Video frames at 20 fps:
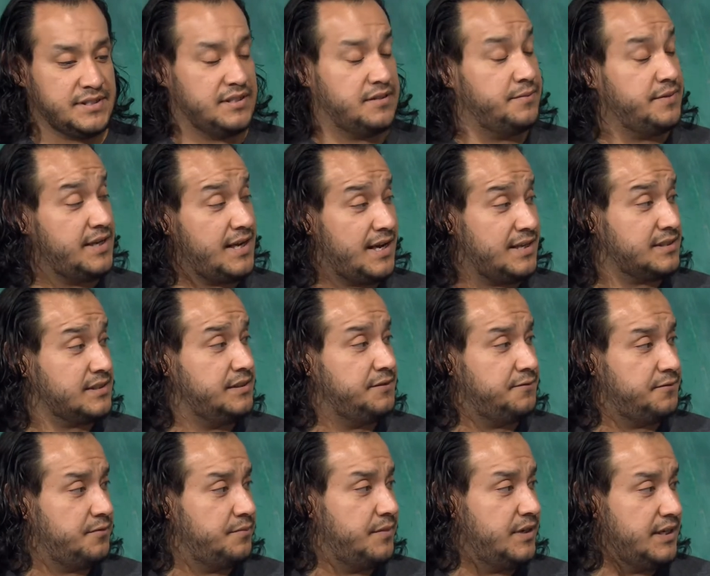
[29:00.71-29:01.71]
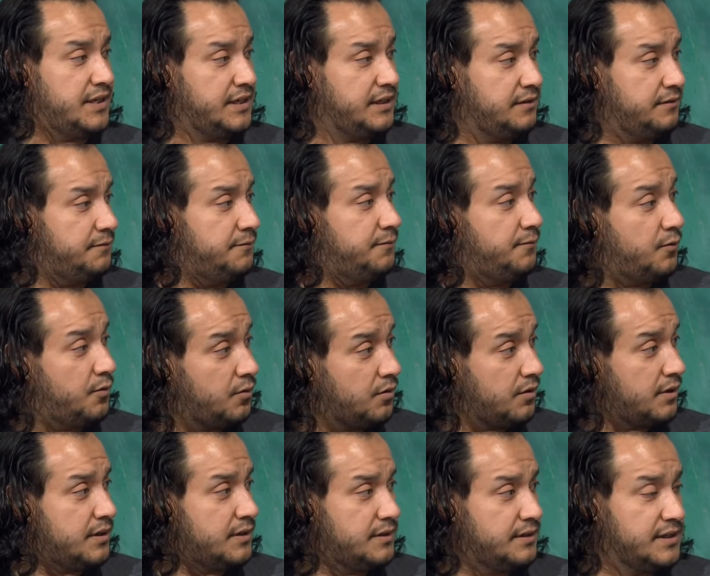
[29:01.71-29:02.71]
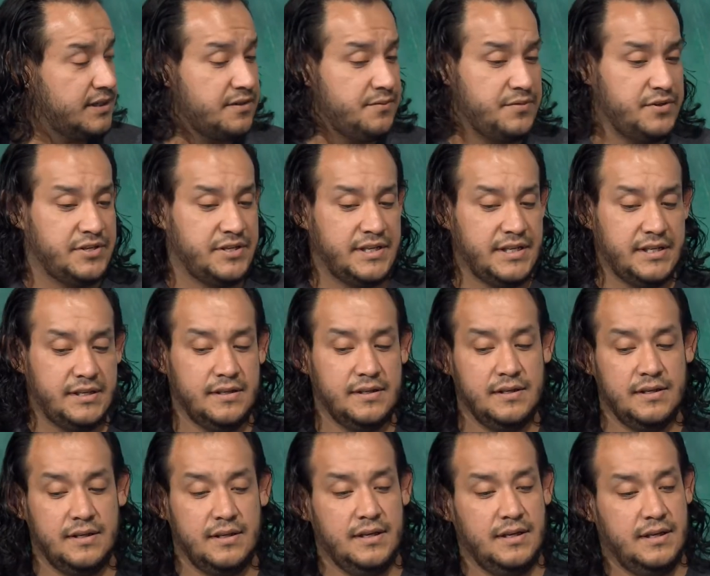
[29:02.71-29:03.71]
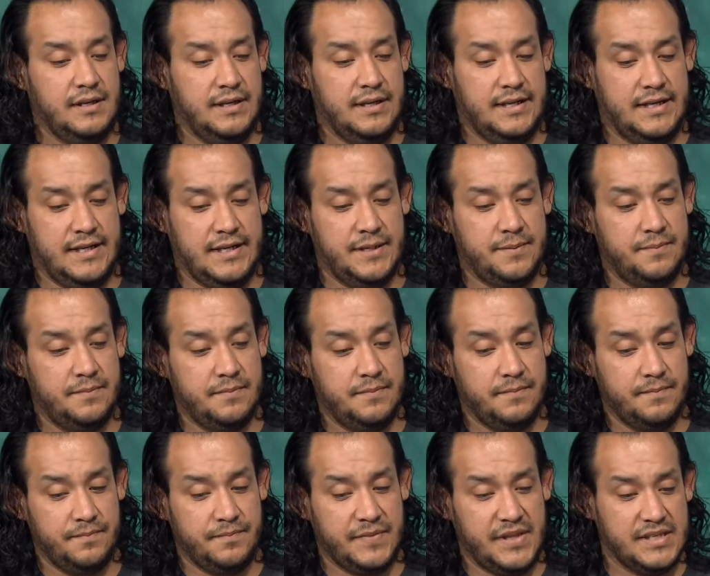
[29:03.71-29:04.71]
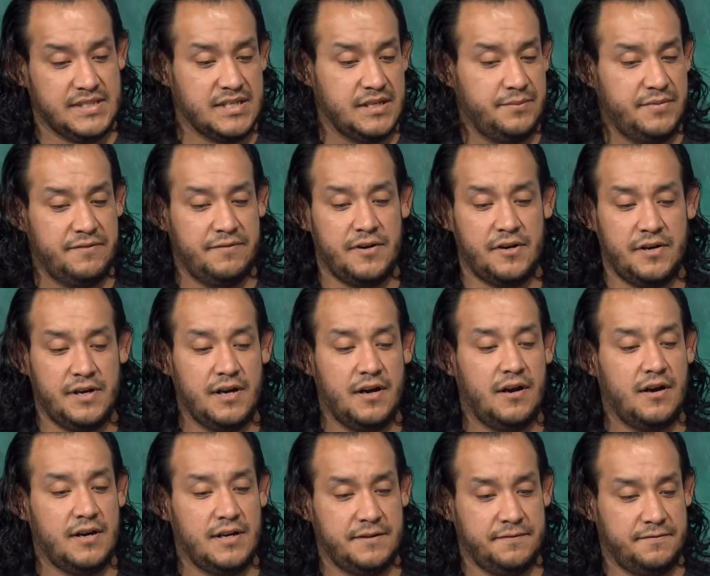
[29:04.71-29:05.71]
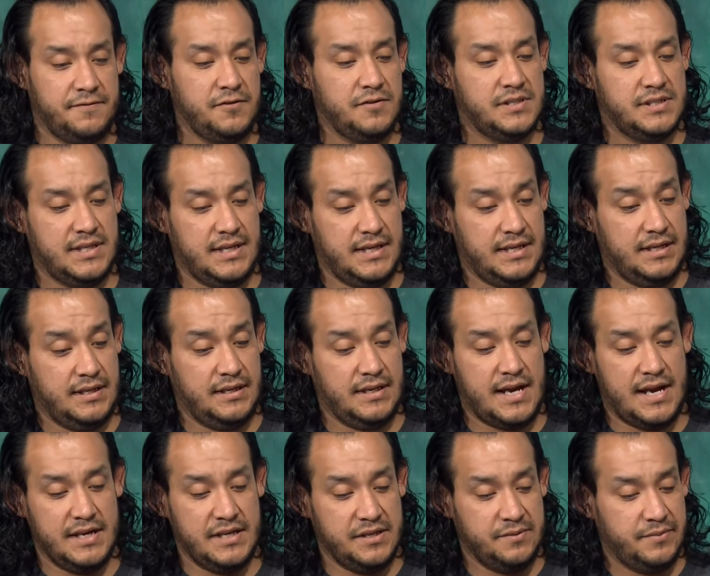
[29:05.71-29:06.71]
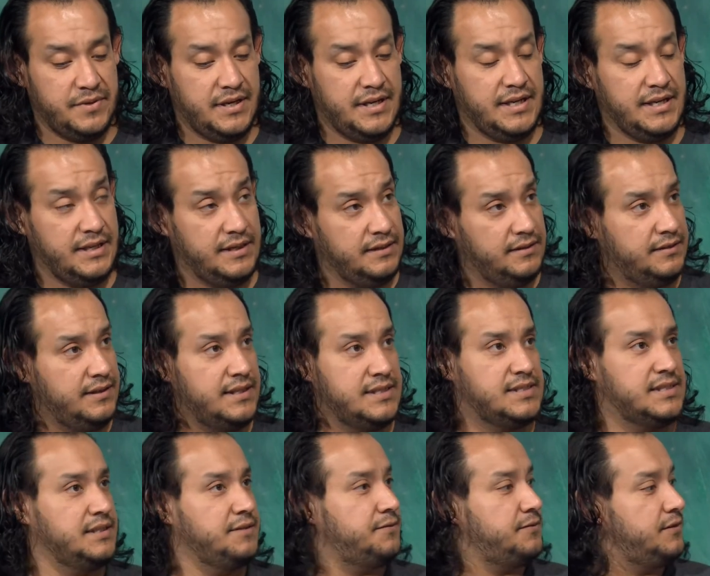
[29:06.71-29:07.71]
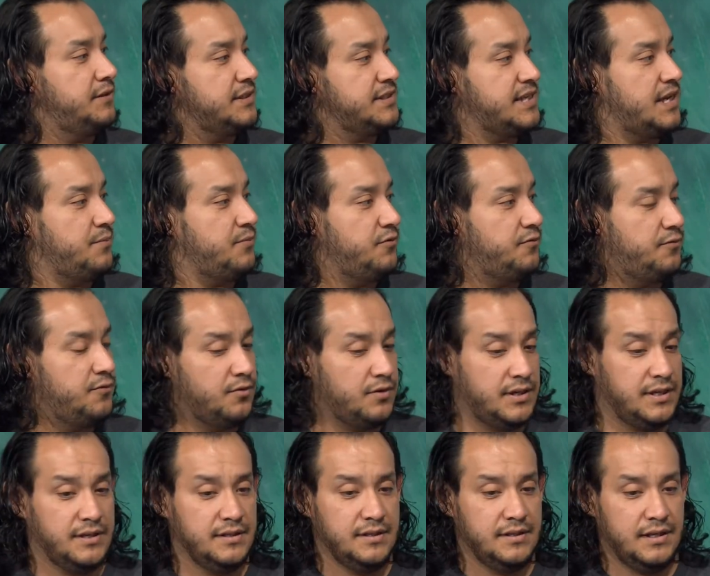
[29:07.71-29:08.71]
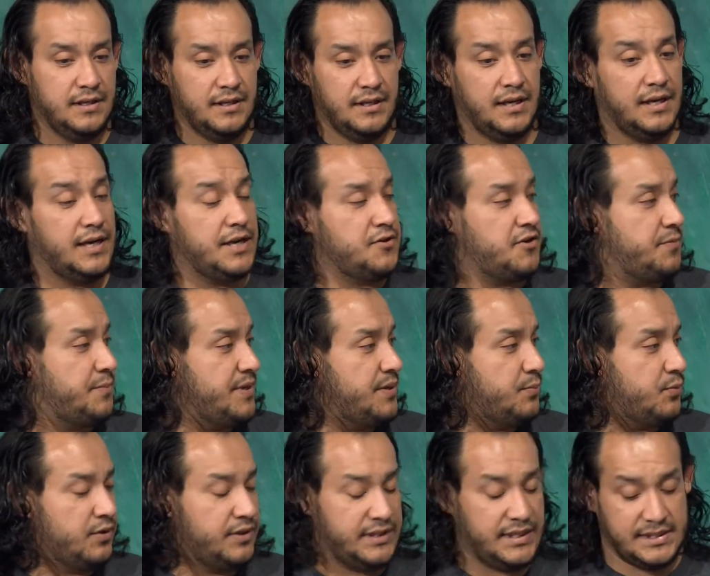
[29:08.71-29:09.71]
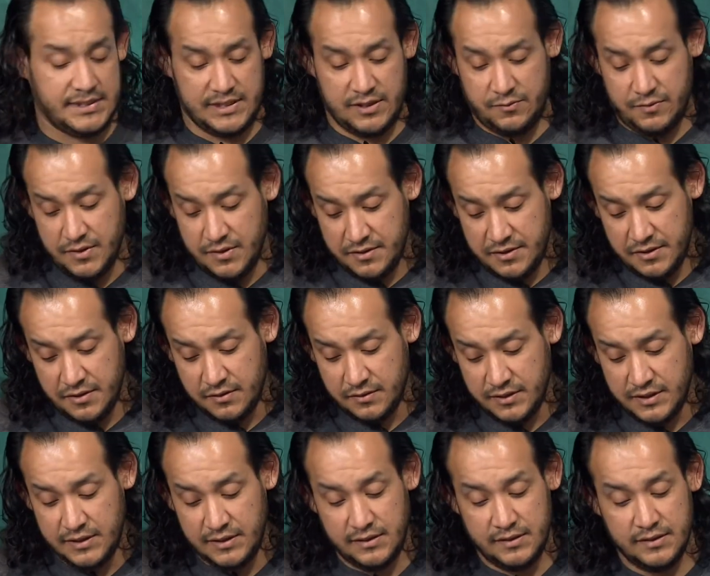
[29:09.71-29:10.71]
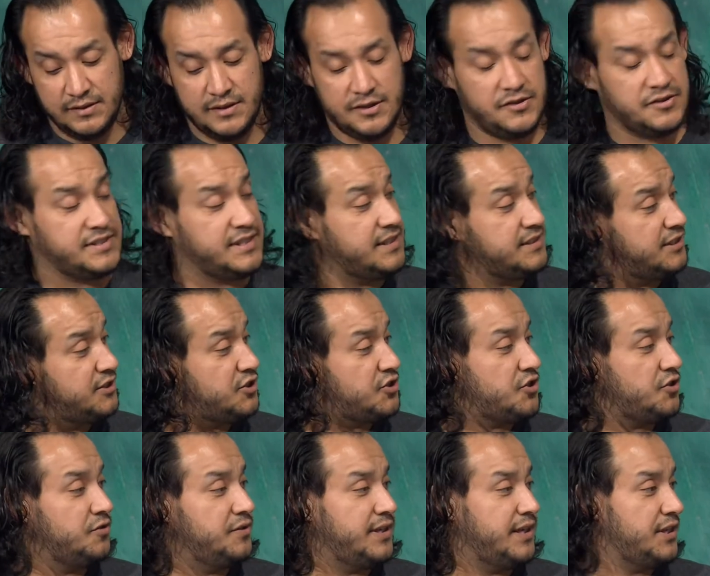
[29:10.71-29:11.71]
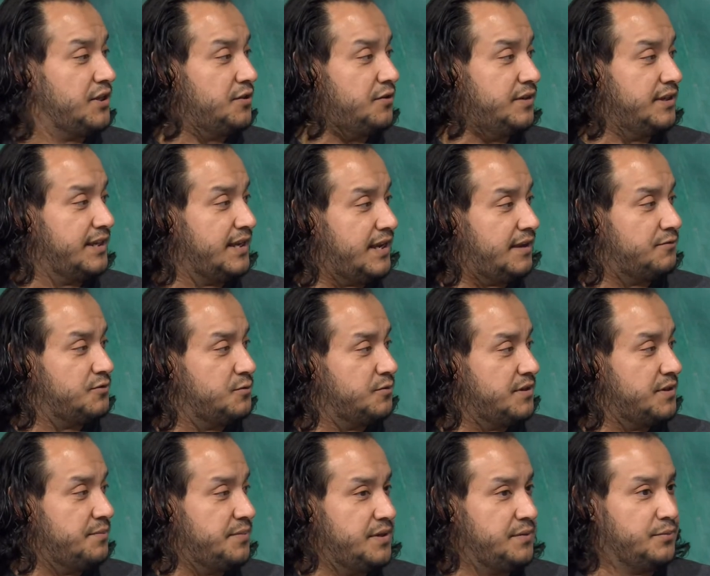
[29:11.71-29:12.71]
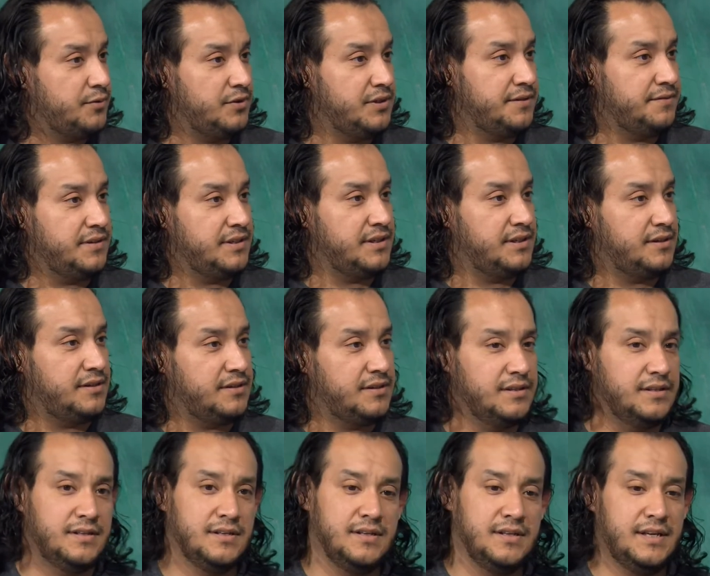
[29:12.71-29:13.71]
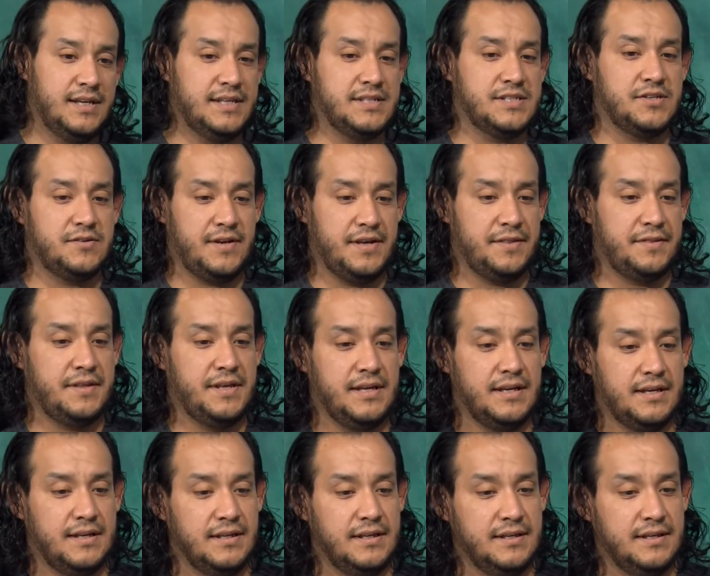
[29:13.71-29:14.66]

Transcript: going to be asking for money for the community, it's going to be very hard if you say, I need money, let's say, for example, for 100 people, and they say, well, your census showed that you only have 20 people living here. And so I think